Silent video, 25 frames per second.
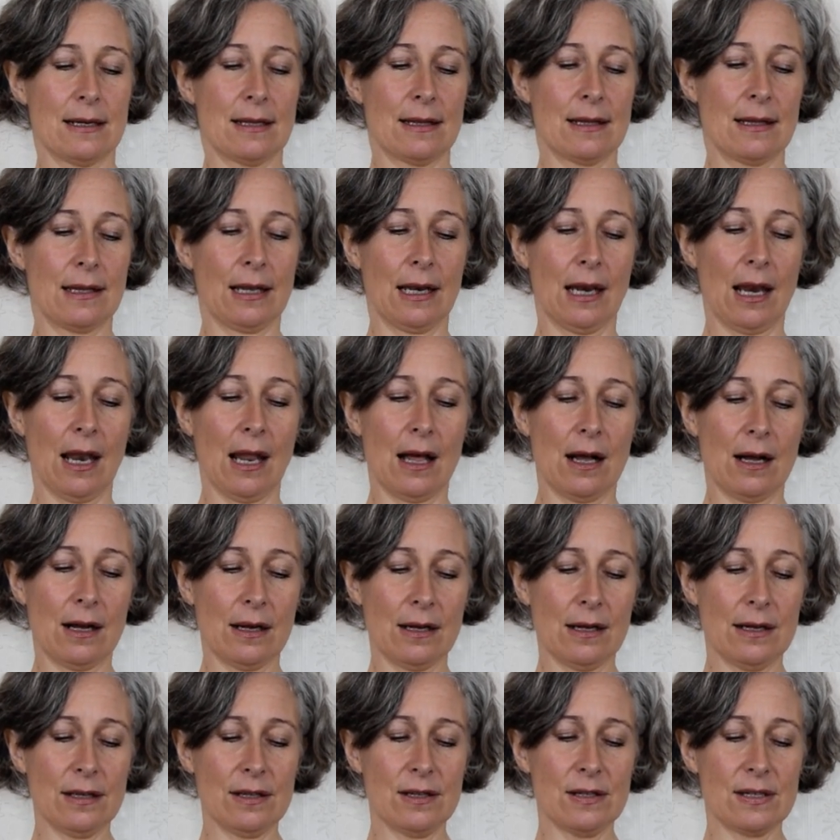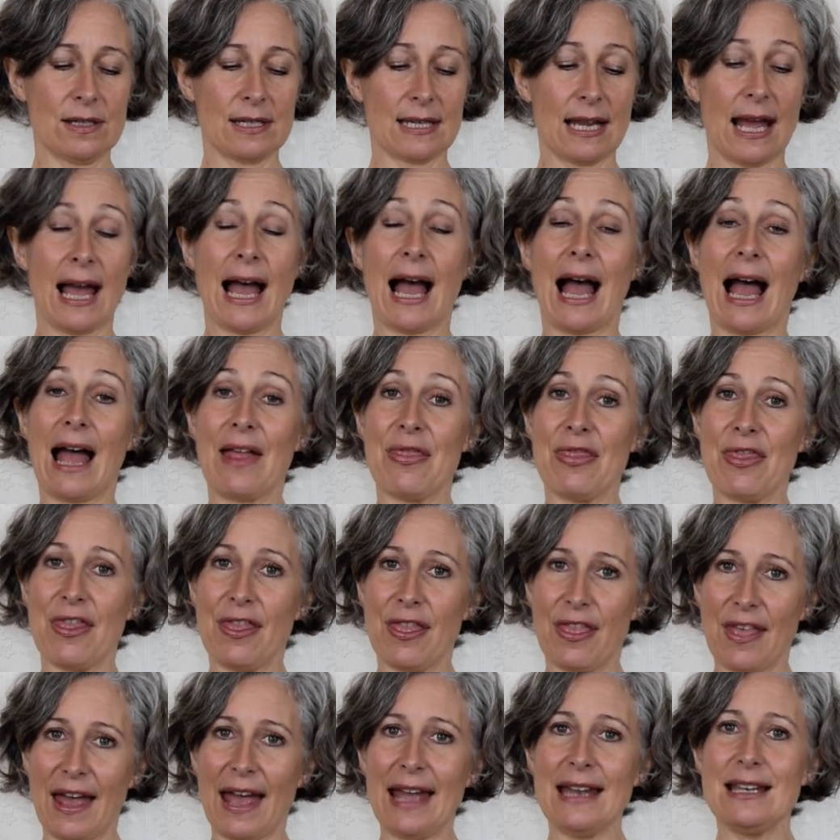the lungs and
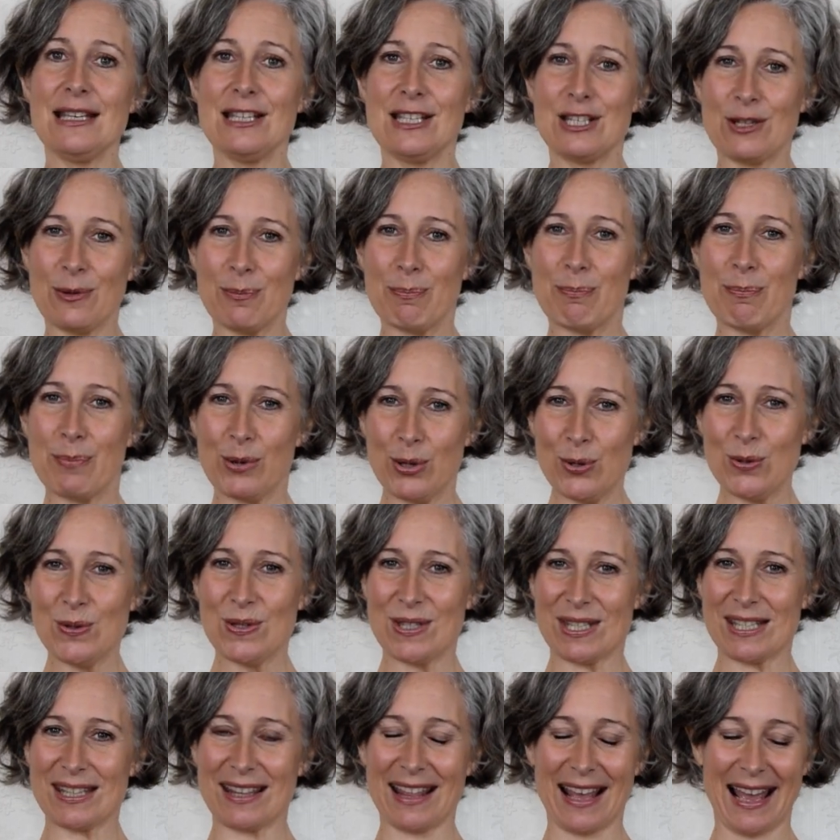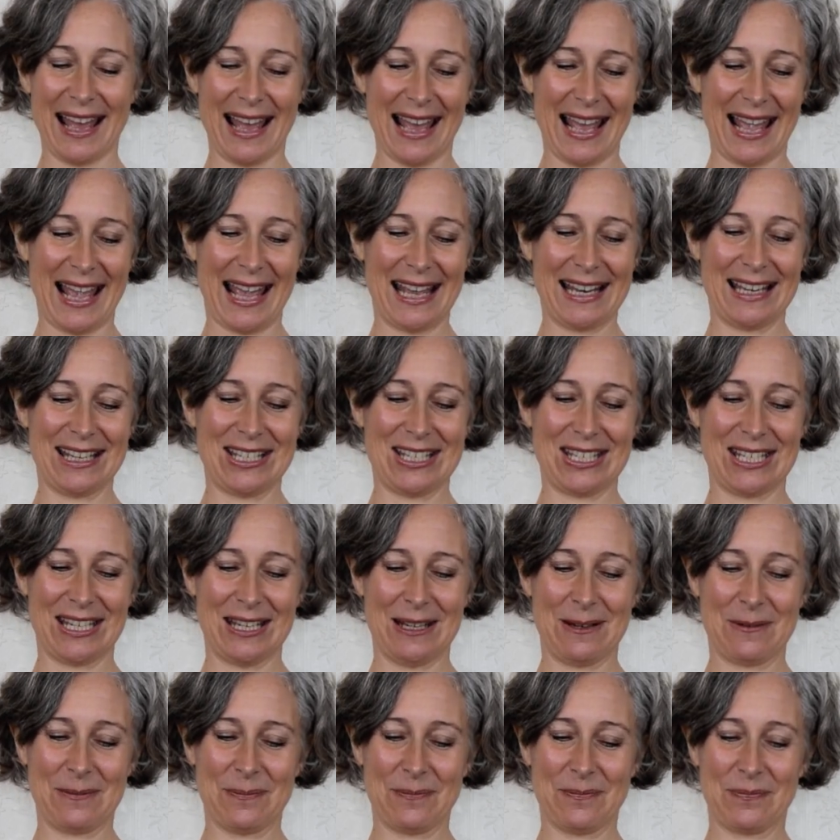then to boost their energy.
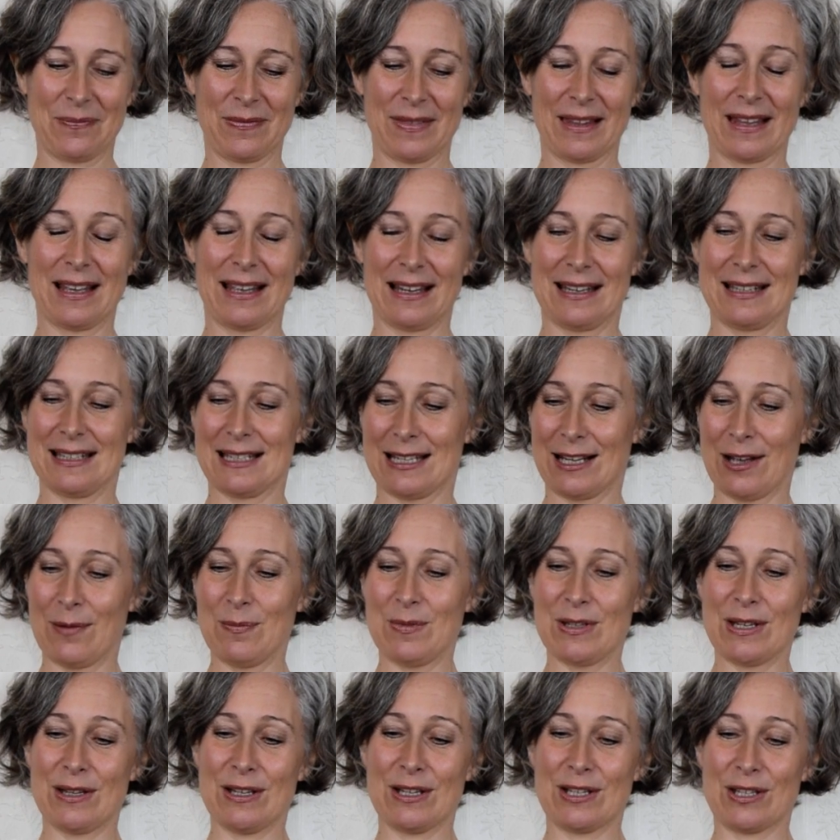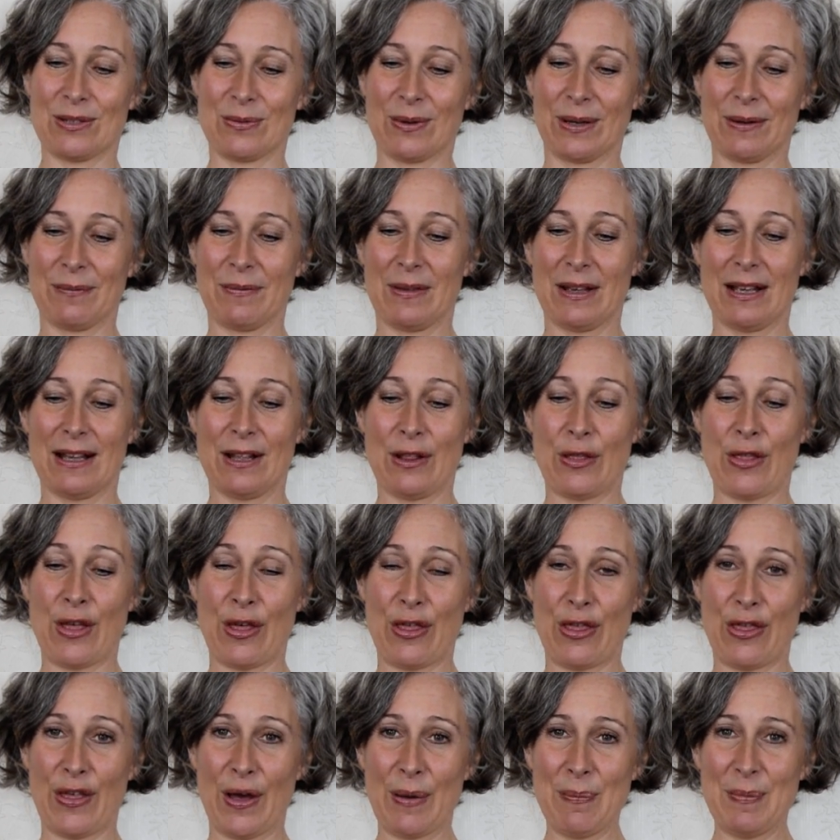Let's come to this one. The
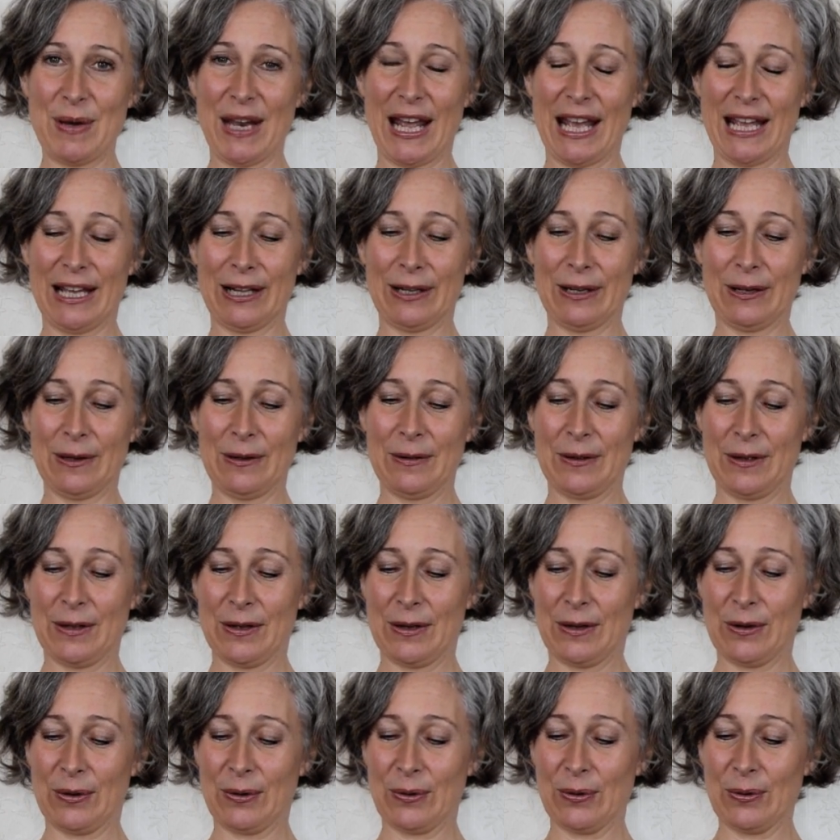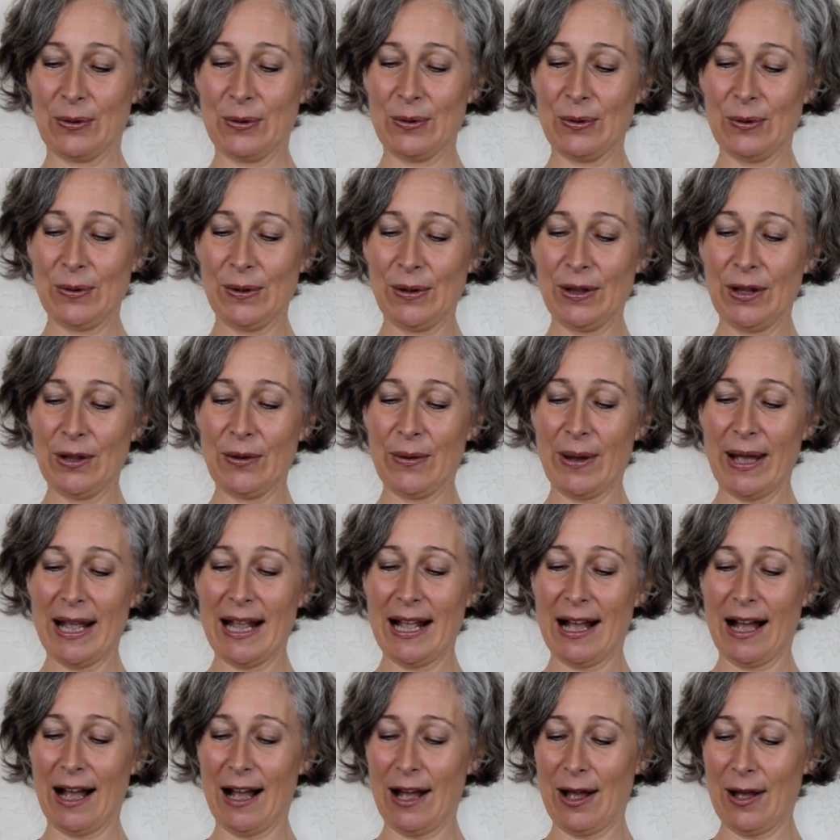thumbnail all the
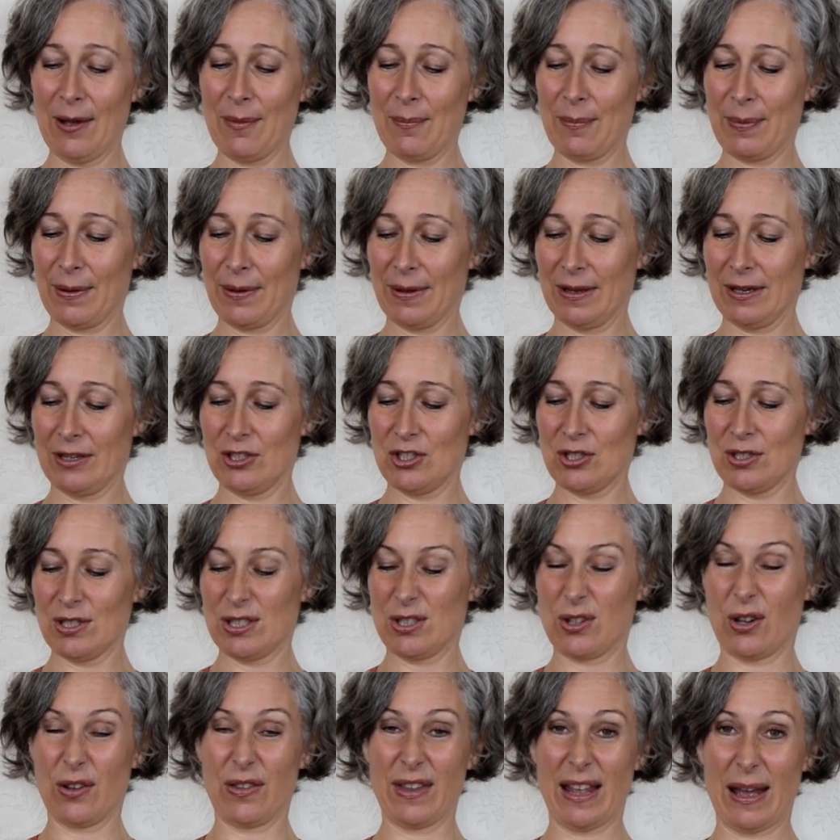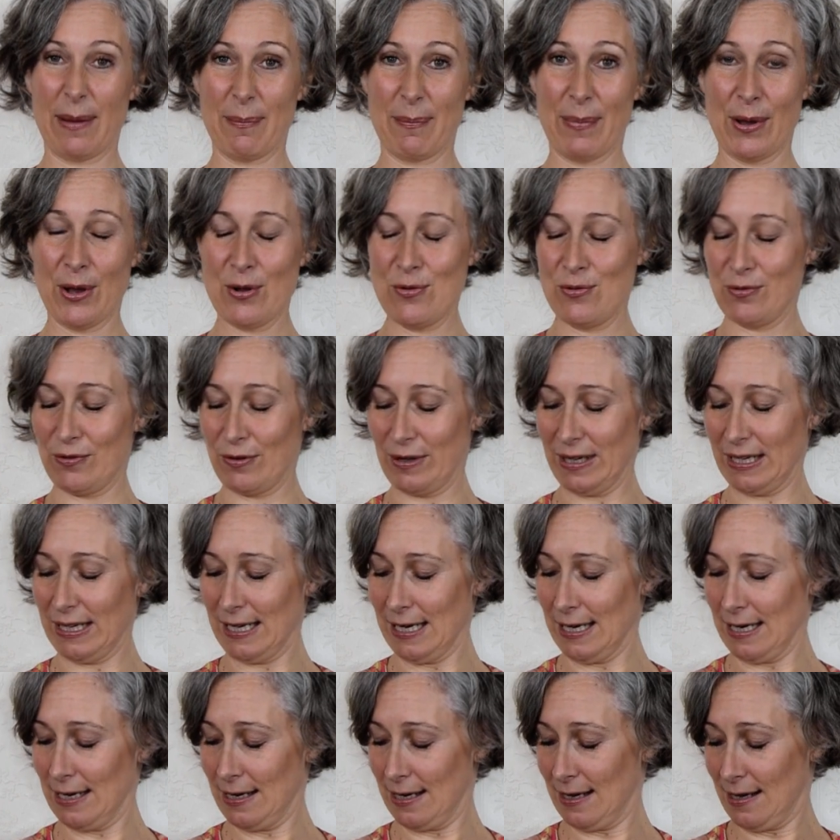way up, just on that bone
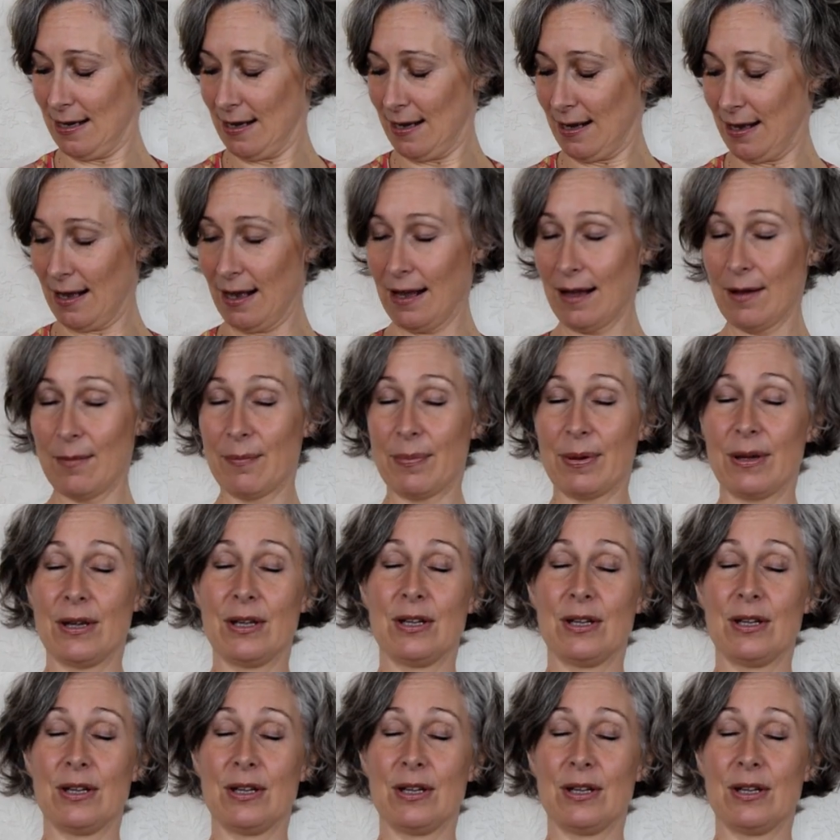really, up